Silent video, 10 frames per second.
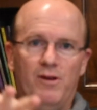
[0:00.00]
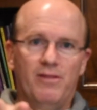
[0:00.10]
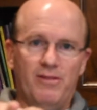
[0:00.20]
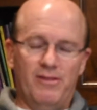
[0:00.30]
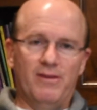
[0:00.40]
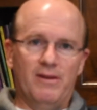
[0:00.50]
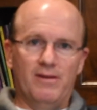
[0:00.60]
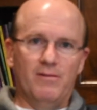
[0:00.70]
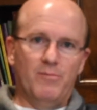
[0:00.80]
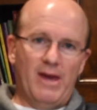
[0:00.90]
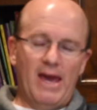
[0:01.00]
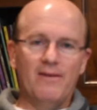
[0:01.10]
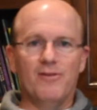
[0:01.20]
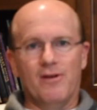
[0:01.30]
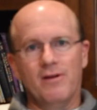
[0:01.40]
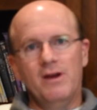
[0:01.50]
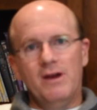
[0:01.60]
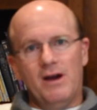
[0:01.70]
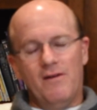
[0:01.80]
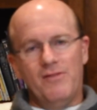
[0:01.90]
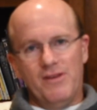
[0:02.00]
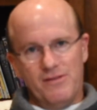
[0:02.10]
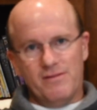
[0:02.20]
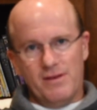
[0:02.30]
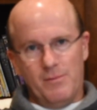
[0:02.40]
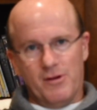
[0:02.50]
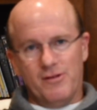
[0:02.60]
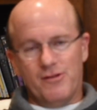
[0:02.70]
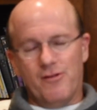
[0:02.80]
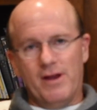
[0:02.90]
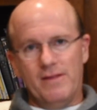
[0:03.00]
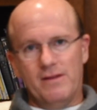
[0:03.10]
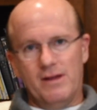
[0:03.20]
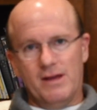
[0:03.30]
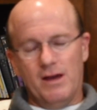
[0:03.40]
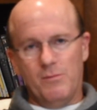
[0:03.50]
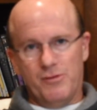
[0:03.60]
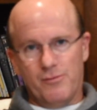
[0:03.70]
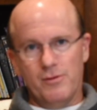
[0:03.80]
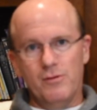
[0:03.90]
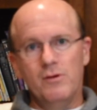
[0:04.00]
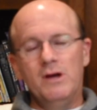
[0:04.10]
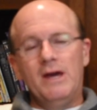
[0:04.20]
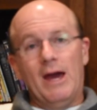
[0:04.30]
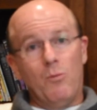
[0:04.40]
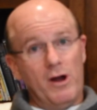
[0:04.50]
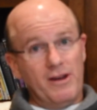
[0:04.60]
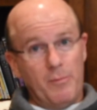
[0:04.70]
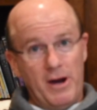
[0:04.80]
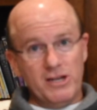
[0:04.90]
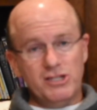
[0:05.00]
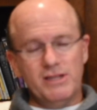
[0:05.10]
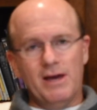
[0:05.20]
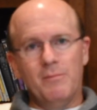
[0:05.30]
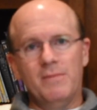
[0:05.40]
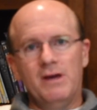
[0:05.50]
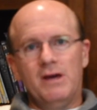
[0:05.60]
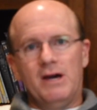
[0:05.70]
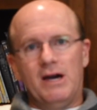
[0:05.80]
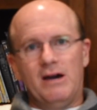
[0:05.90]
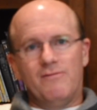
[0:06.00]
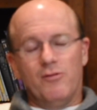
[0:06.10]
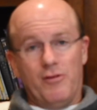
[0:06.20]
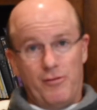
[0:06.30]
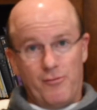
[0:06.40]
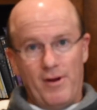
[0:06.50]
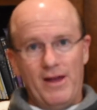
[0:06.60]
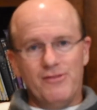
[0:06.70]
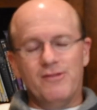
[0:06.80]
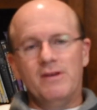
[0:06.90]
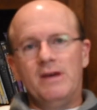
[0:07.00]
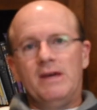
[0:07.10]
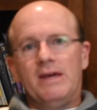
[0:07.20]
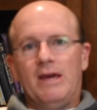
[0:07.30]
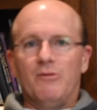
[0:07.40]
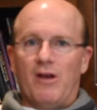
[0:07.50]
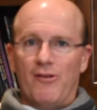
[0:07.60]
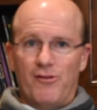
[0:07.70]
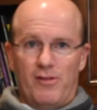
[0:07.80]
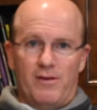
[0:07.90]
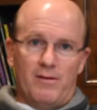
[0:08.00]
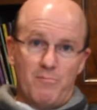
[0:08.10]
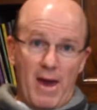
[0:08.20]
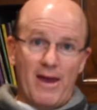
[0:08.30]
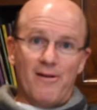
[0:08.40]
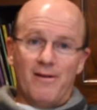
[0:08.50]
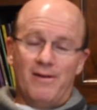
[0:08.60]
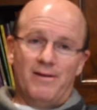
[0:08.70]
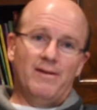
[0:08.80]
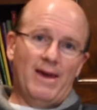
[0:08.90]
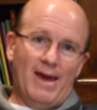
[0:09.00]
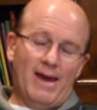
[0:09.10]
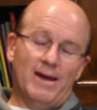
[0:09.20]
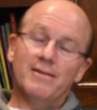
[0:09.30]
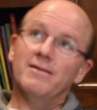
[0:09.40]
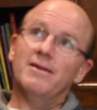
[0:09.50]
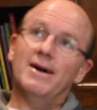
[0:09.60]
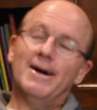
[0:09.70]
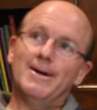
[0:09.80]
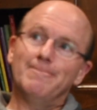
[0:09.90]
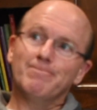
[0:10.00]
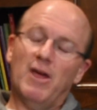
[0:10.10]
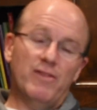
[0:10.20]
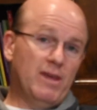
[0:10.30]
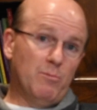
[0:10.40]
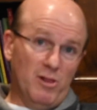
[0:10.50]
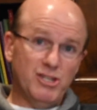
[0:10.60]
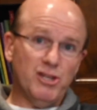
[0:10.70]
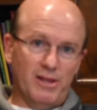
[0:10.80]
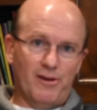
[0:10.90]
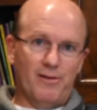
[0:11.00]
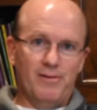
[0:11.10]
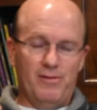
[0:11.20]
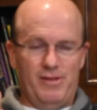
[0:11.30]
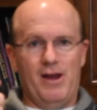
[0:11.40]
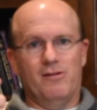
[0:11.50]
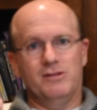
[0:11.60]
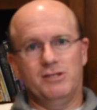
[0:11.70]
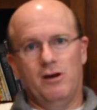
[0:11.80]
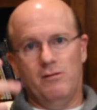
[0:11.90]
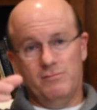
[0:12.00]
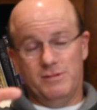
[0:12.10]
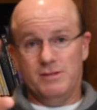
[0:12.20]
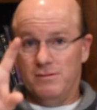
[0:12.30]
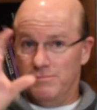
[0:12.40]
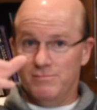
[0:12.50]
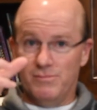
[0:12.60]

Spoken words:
with the behavior of this immigrant train that had come through and wanted to punish them for their threats. He was also the mayor and the militia leader there. So it's an